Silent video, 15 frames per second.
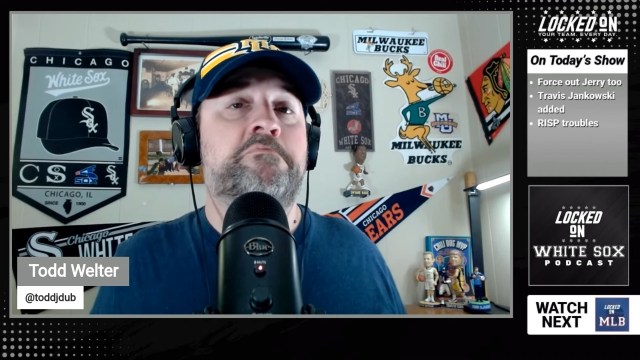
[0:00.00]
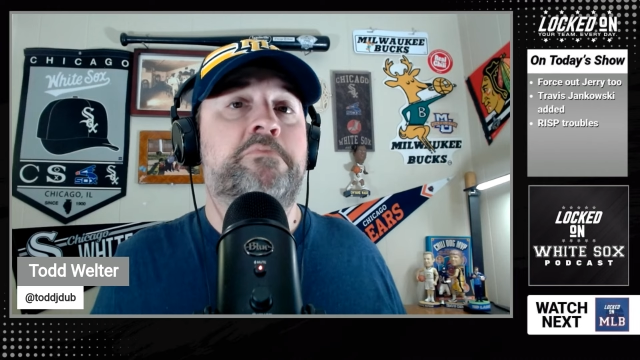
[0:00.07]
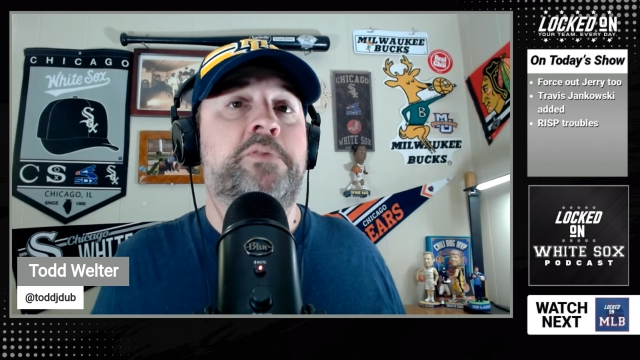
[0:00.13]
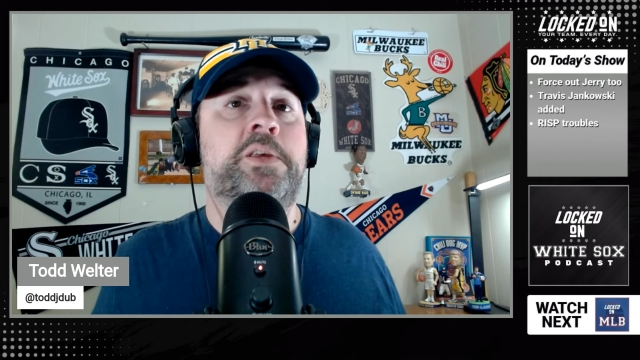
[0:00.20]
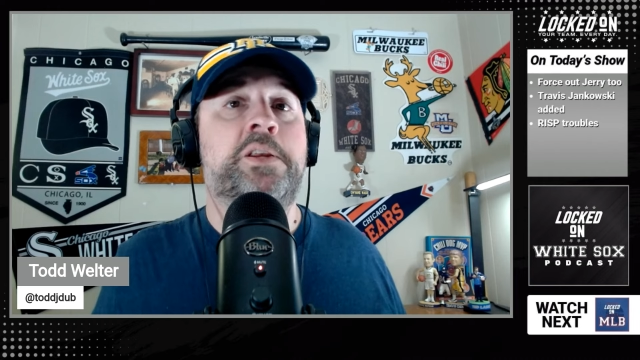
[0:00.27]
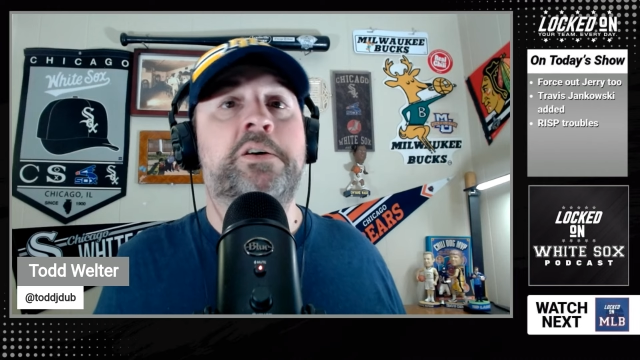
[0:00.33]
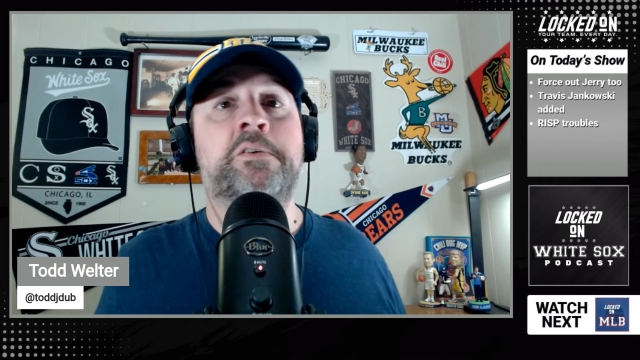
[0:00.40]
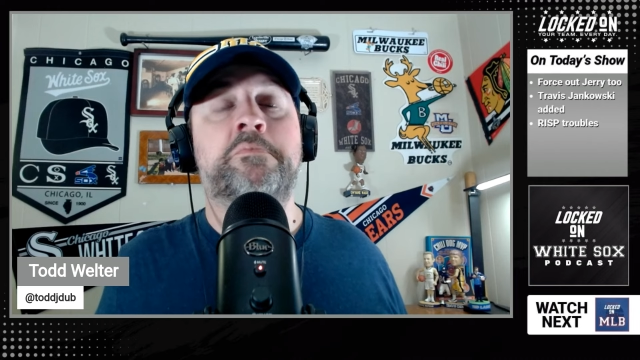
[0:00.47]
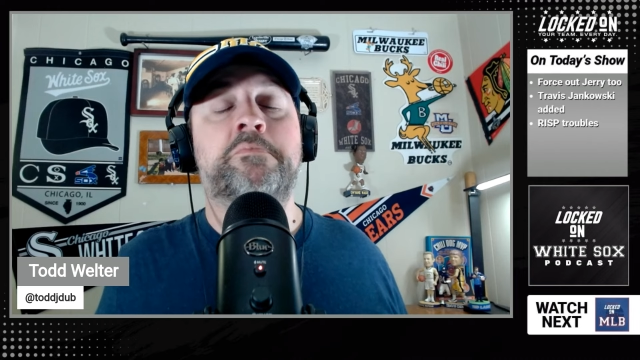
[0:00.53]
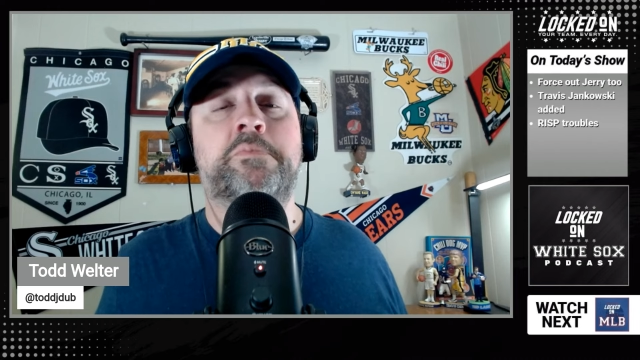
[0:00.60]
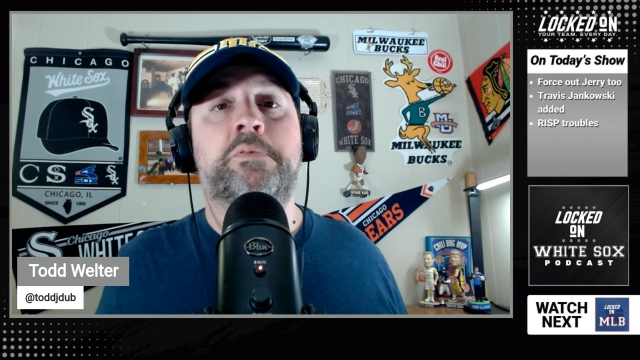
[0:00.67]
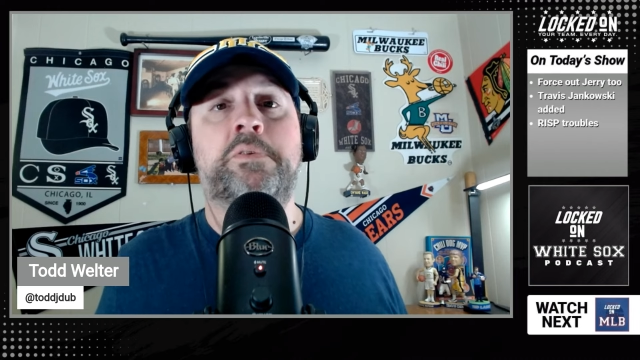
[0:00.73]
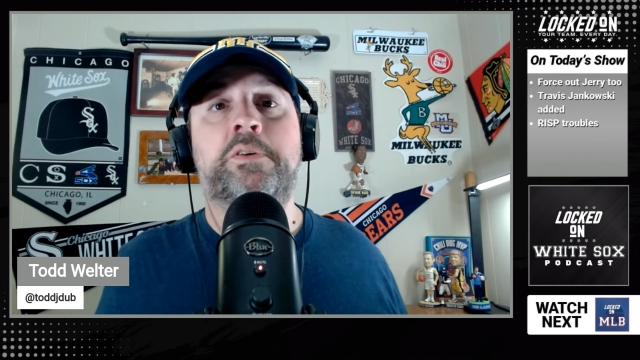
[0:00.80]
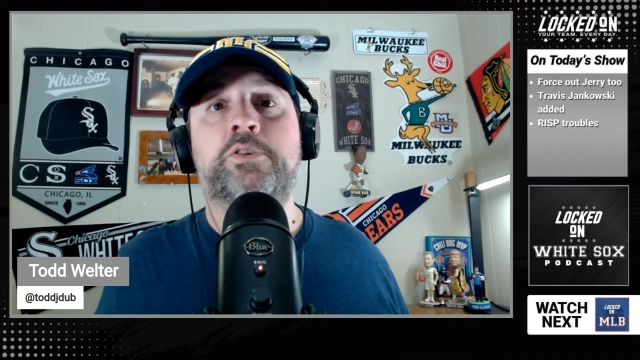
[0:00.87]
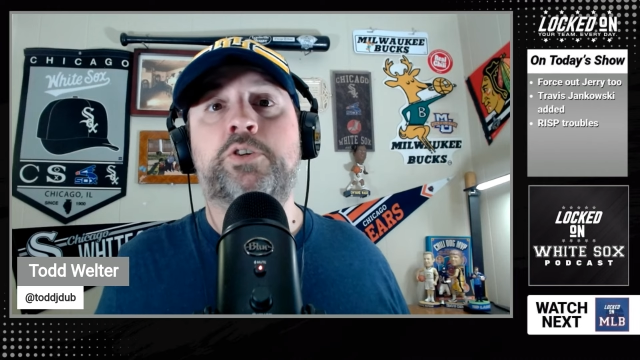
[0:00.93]

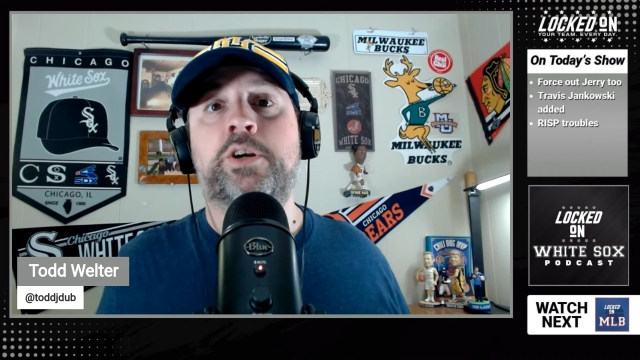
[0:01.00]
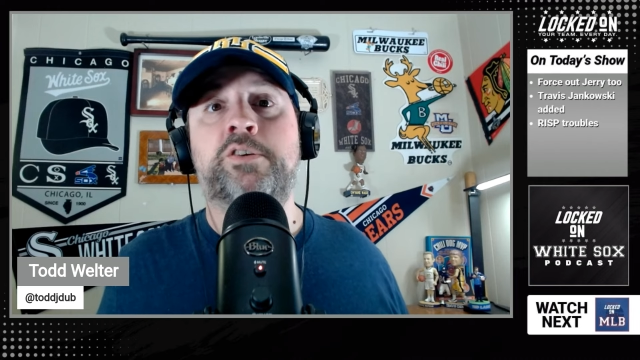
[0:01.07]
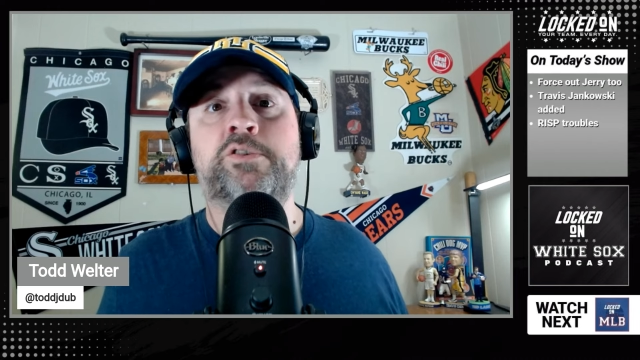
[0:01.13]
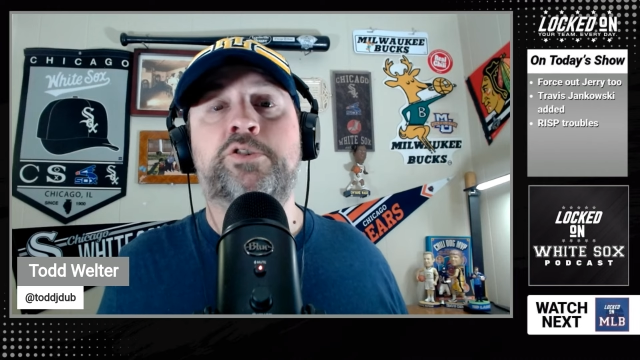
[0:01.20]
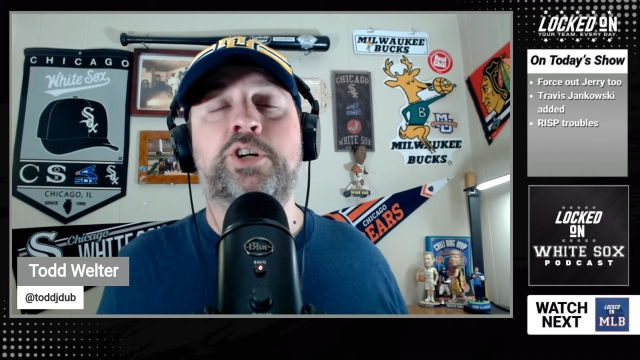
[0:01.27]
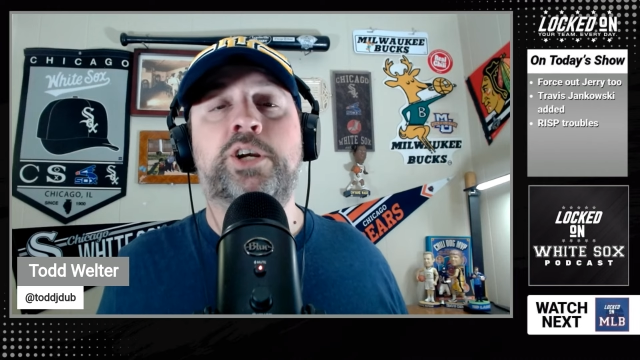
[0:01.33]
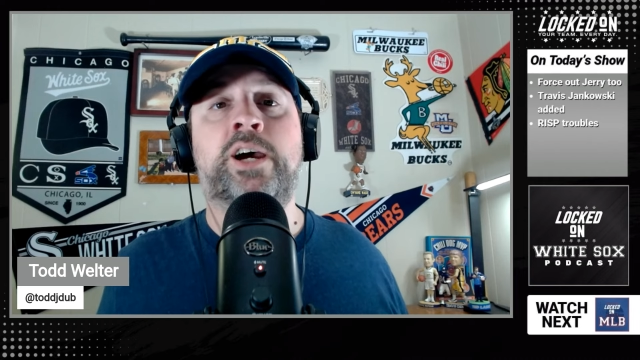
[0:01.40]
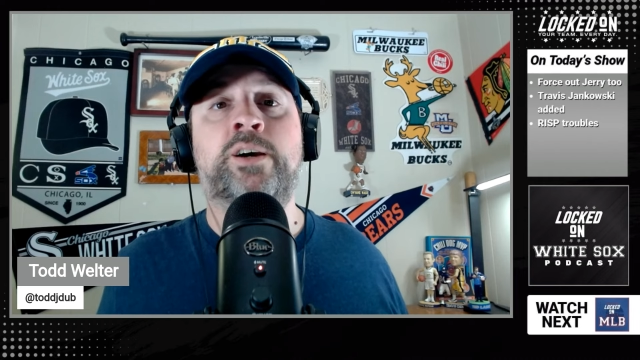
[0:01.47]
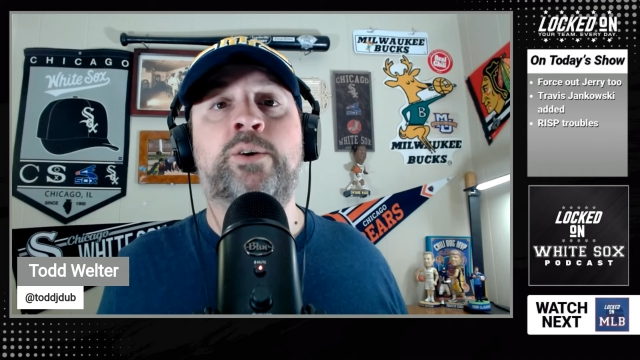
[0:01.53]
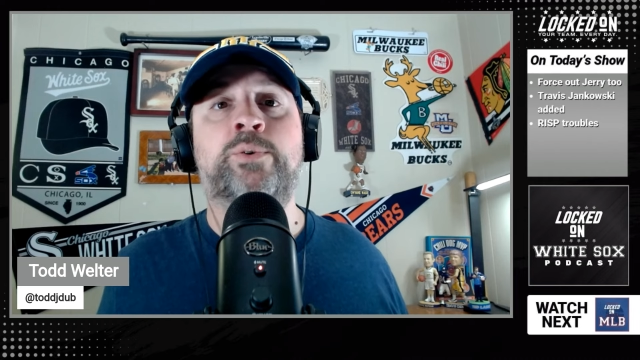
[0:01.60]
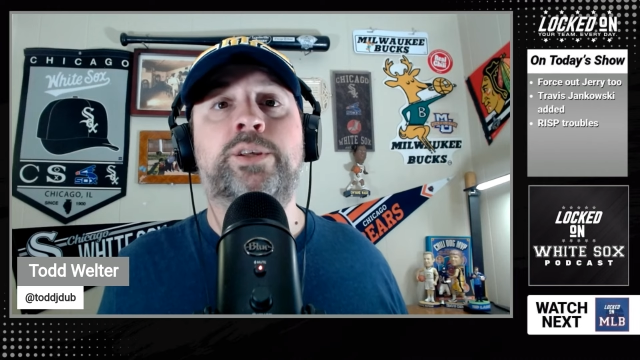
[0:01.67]
he shares Chicago